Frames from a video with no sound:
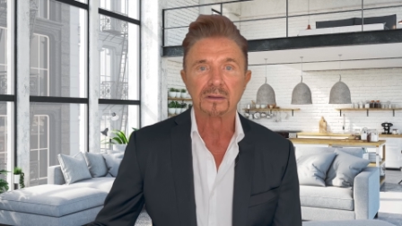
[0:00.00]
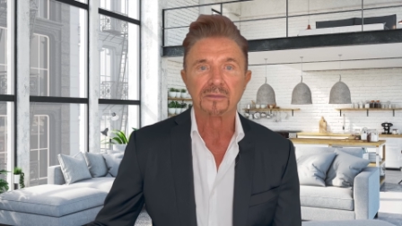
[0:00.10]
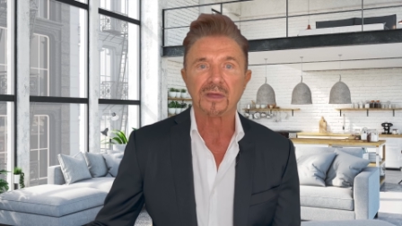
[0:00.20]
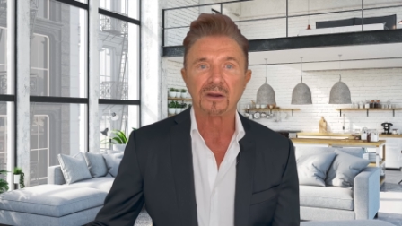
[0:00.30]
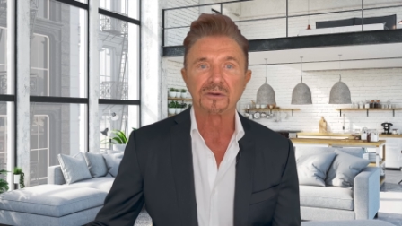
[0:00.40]

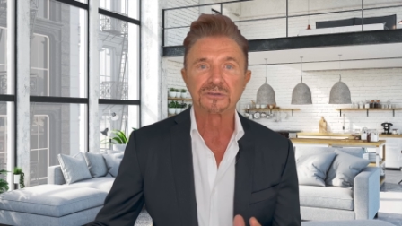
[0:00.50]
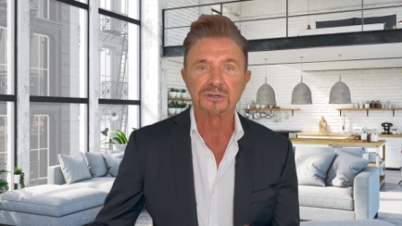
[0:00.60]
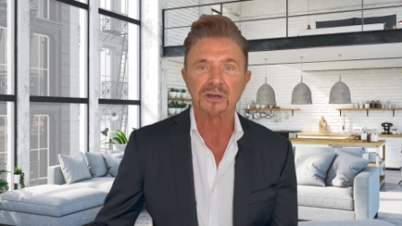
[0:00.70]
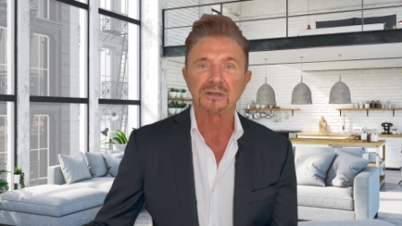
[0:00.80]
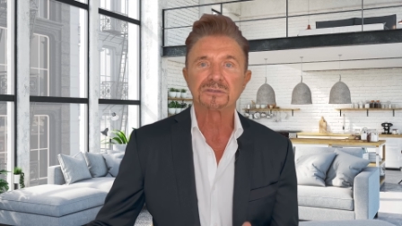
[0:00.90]
They are
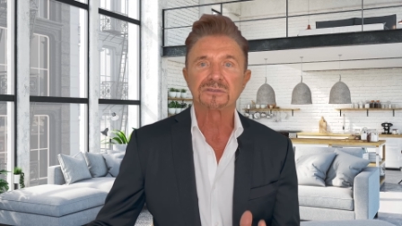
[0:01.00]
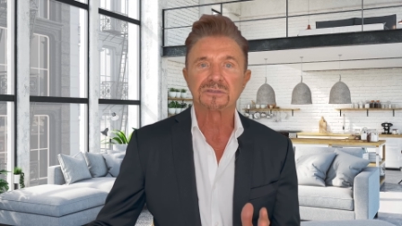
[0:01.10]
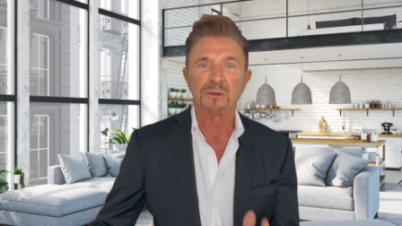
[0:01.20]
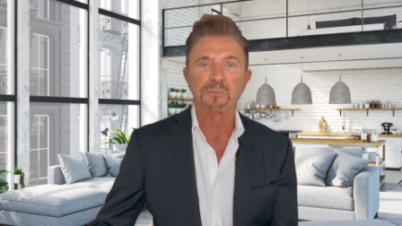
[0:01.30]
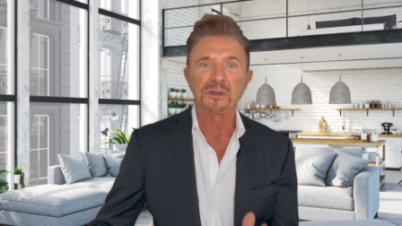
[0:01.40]
just
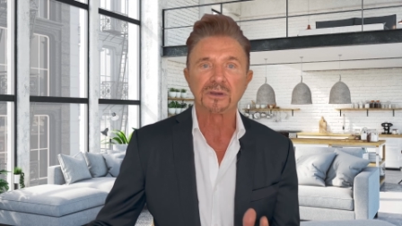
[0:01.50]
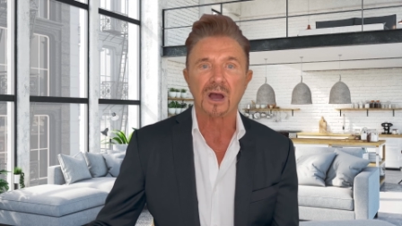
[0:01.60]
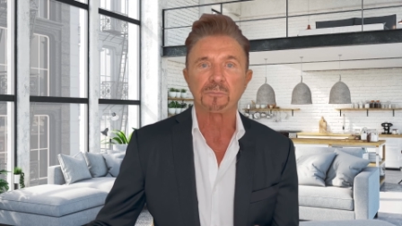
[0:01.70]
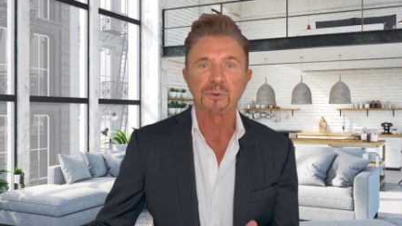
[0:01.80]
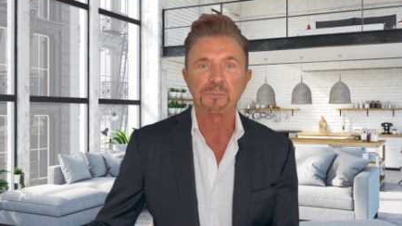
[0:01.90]
simply
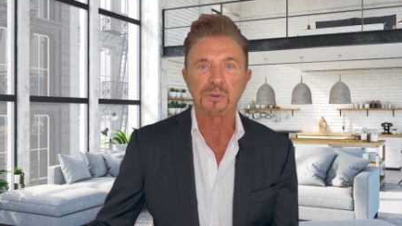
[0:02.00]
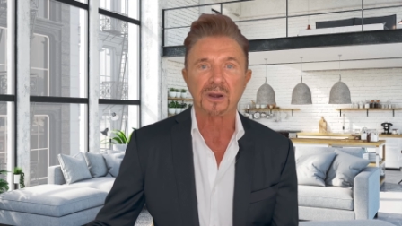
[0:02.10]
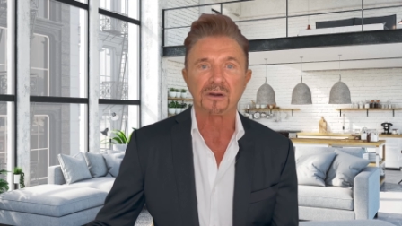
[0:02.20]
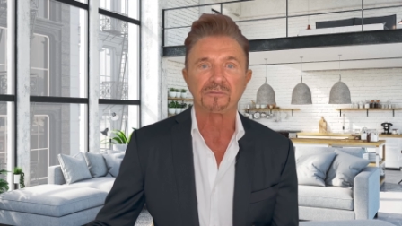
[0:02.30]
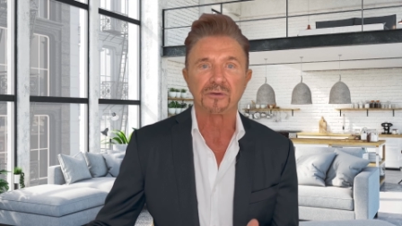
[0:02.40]
not
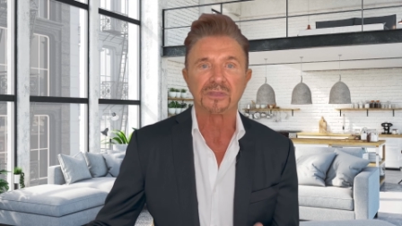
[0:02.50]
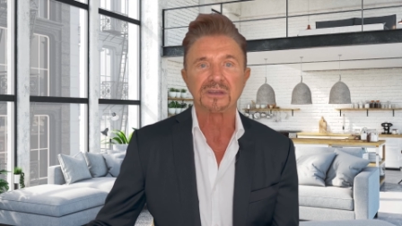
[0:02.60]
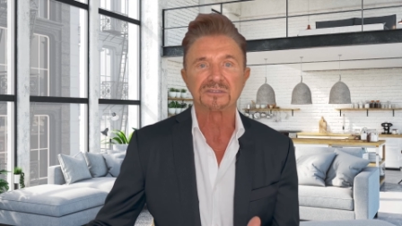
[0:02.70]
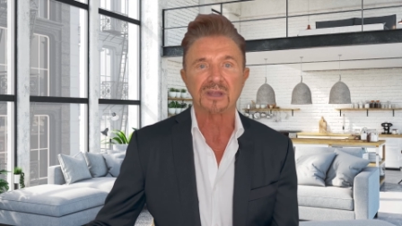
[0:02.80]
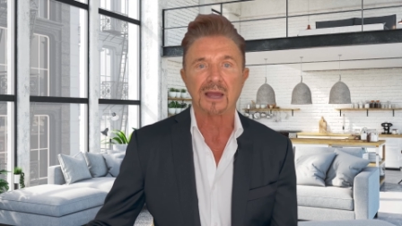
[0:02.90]
prepared for
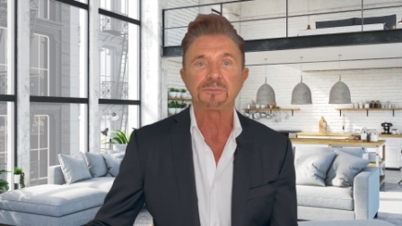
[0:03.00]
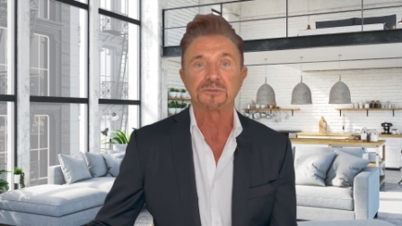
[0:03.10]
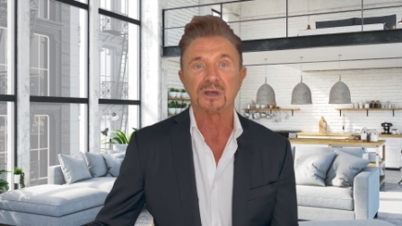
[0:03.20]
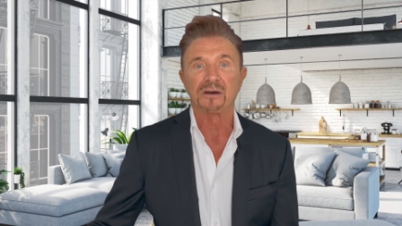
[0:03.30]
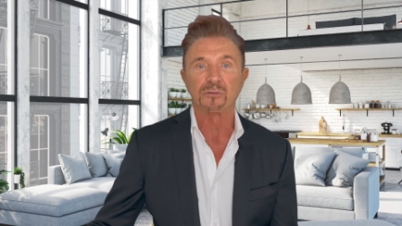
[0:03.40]
these types
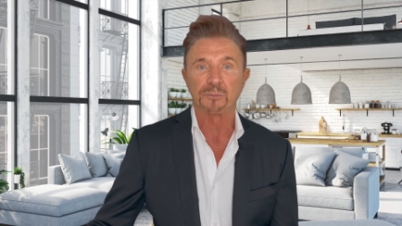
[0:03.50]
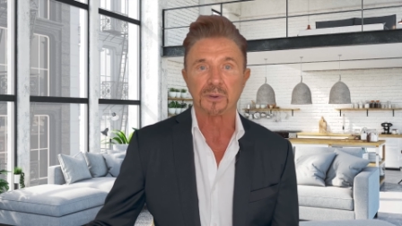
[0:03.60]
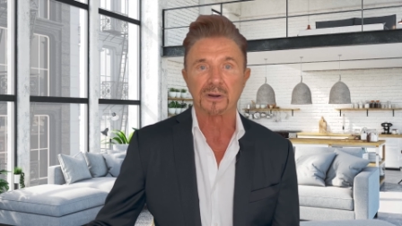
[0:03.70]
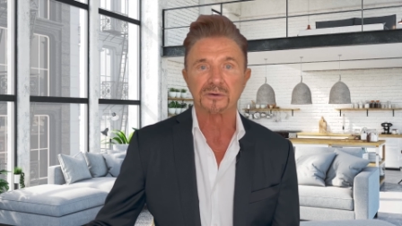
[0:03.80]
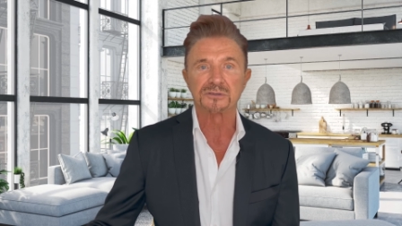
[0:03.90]
of
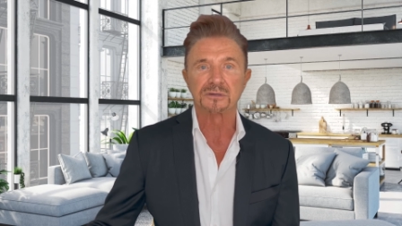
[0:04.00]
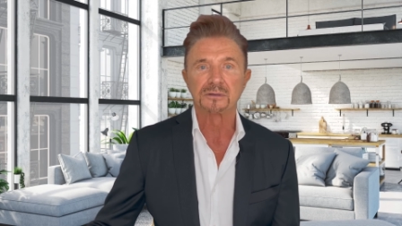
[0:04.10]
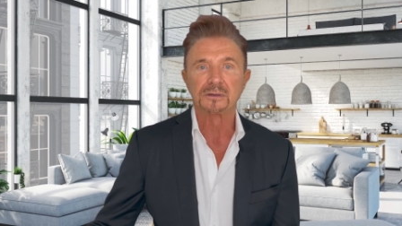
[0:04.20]
repairs.